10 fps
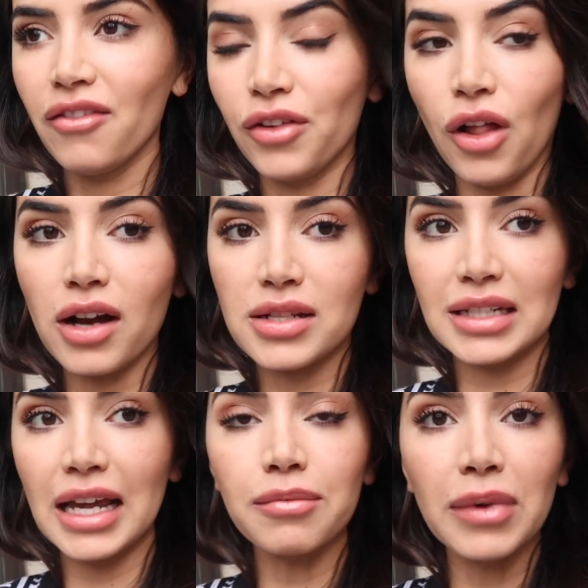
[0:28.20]
vlog
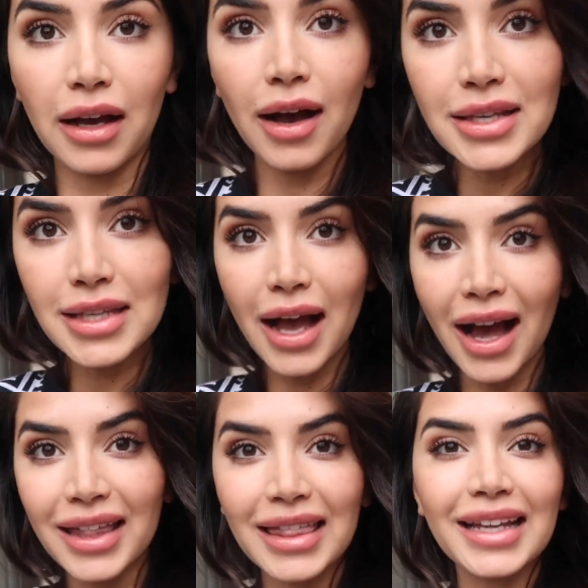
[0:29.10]
today because
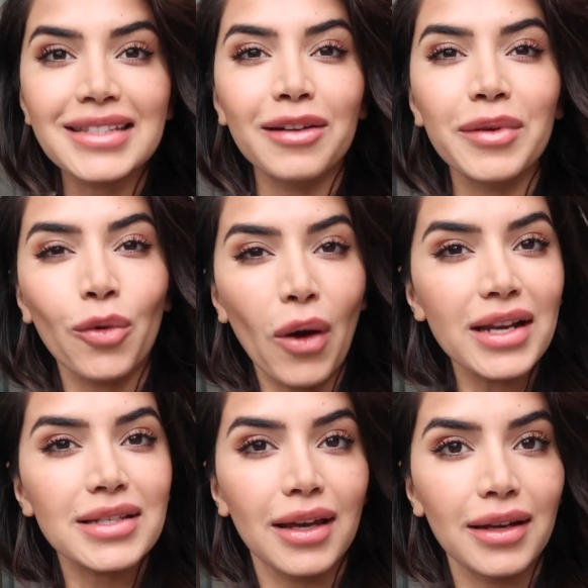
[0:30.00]
I think it's gonna be quite
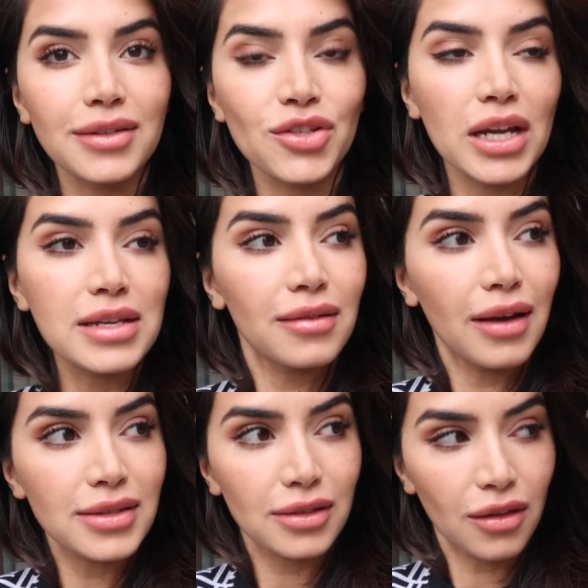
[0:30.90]
exciting to take you
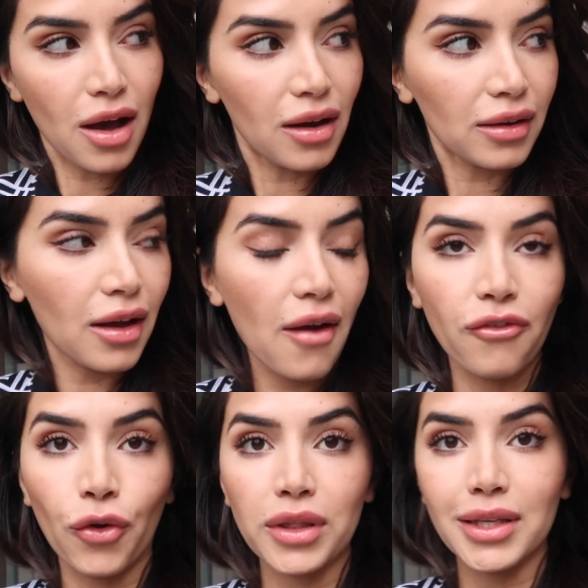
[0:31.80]
guys along
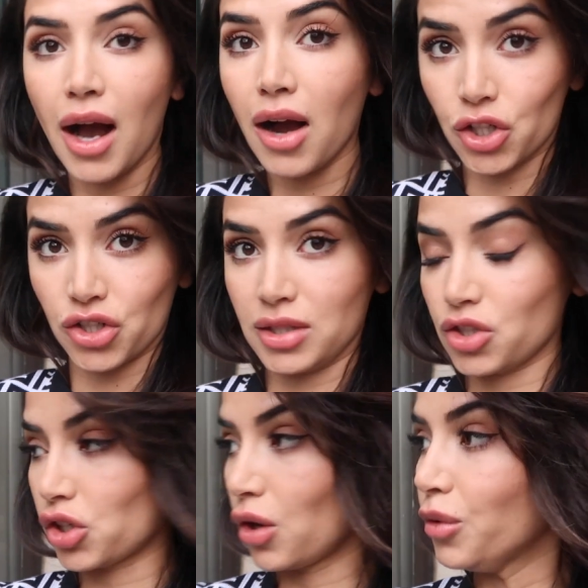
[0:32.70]
for the Aashni
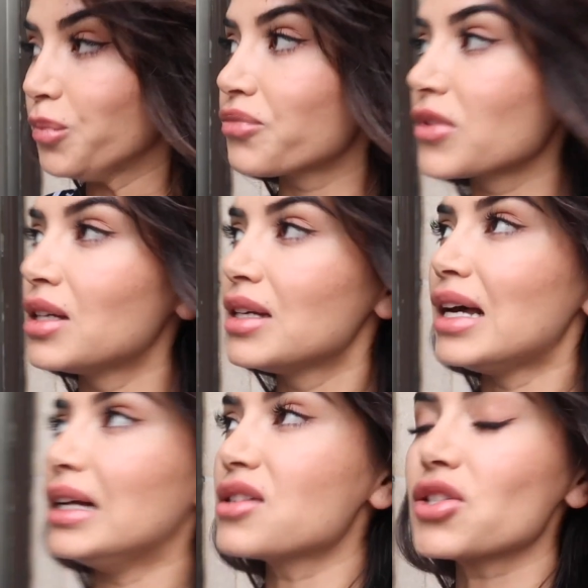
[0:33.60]
show.
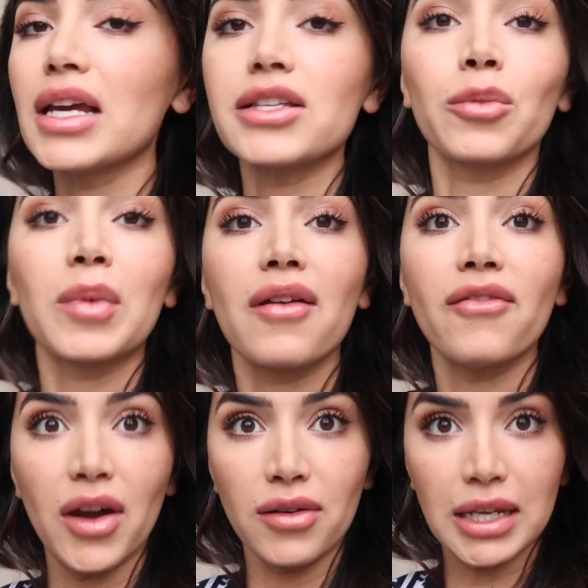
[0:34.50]
And today's gonna be a
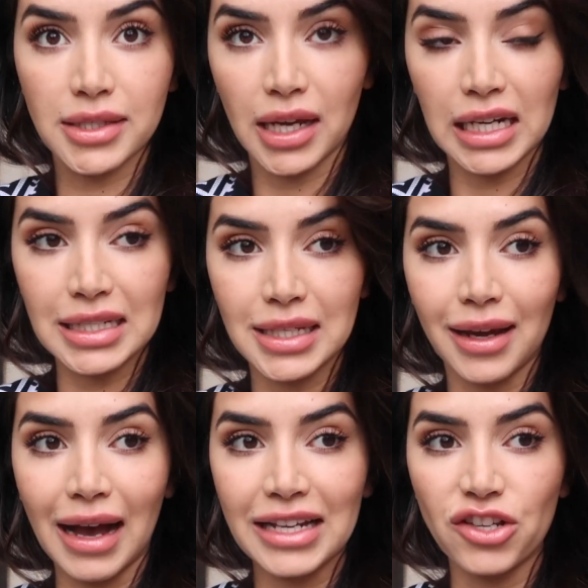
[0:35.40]
very exciting day.
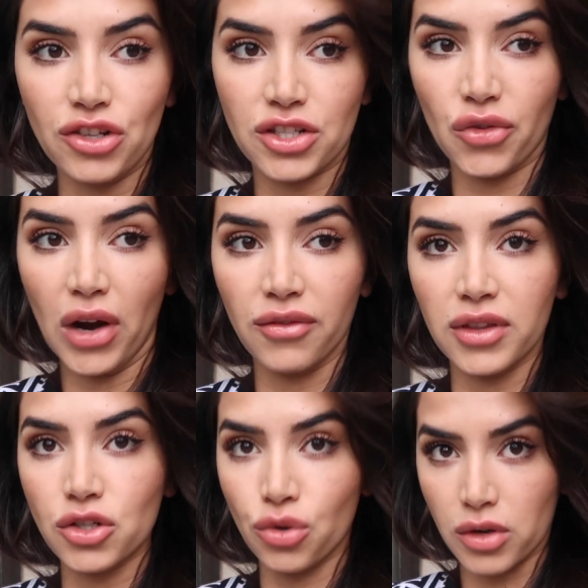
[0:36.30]
I just arrived at
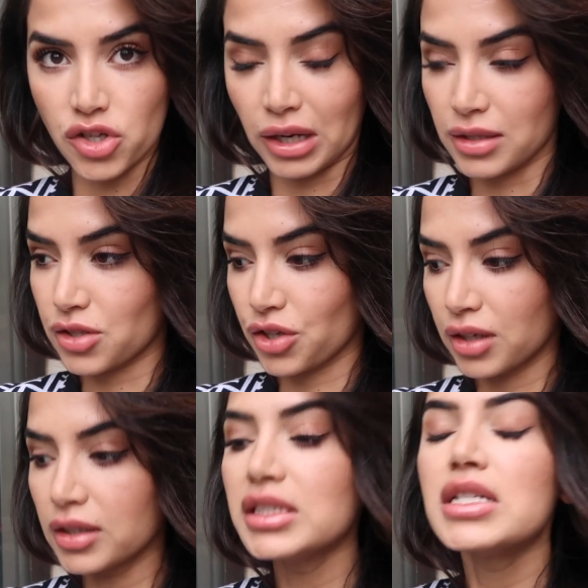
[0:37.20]
the
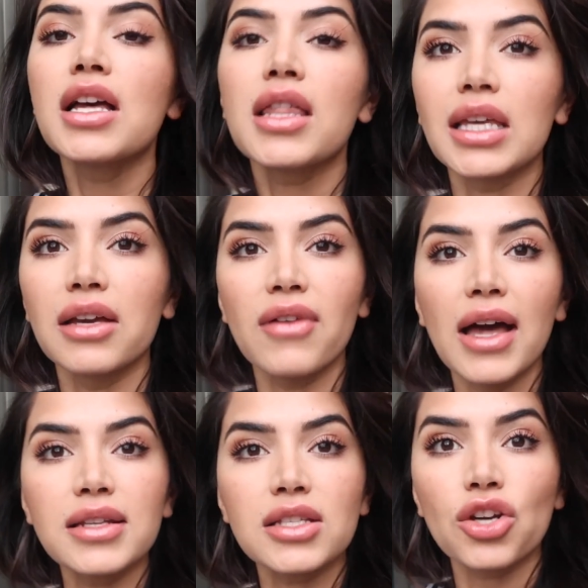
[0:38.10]
Dorchester. The
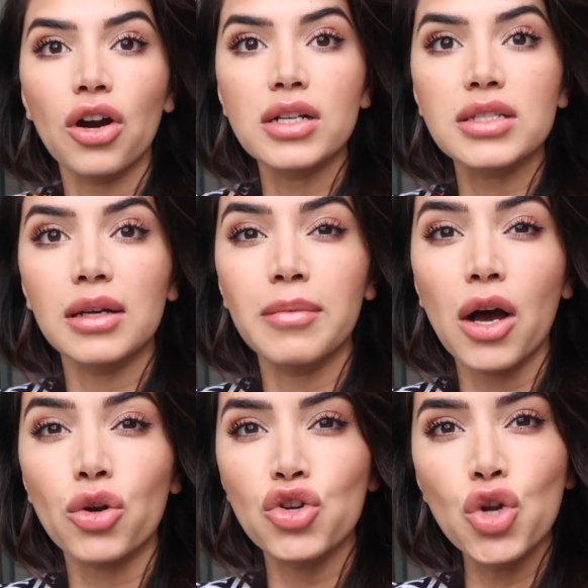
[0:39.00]
event starts at
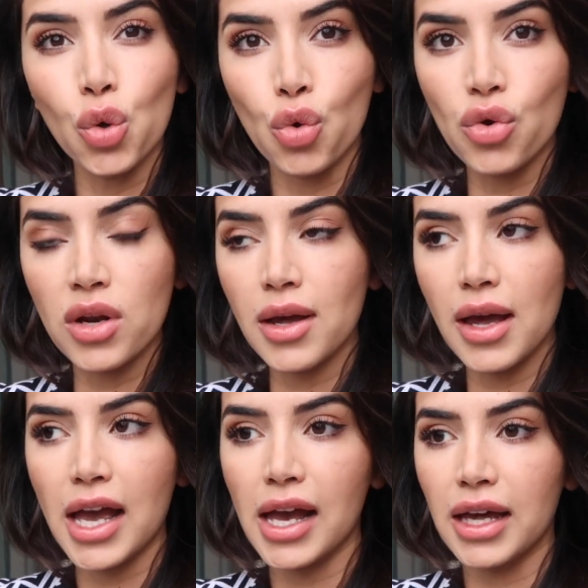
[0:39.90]
about noon
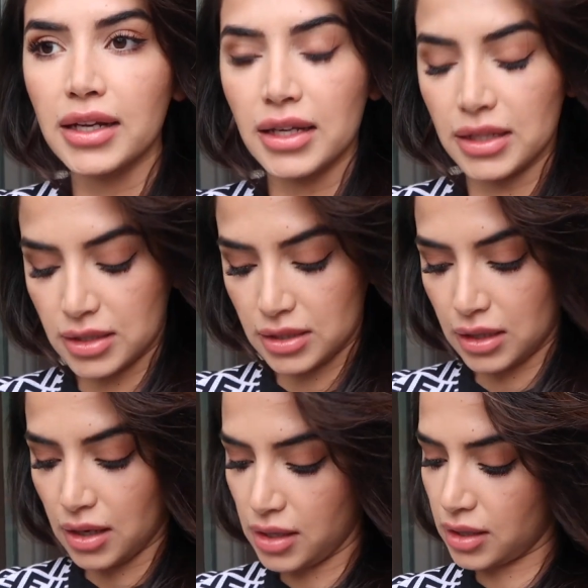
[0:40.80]
and it's
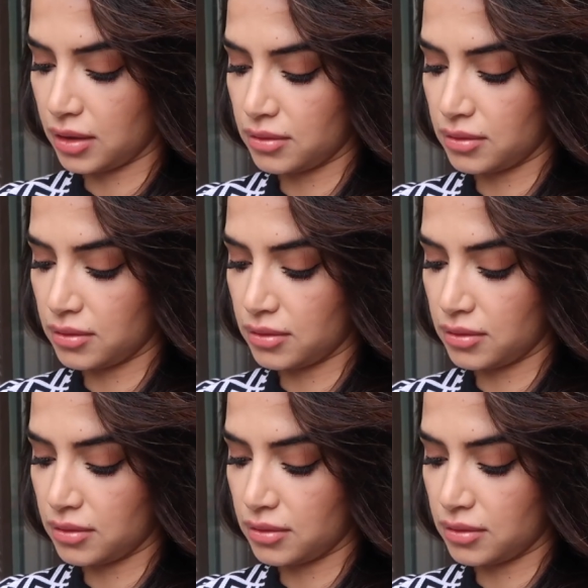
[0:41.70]
like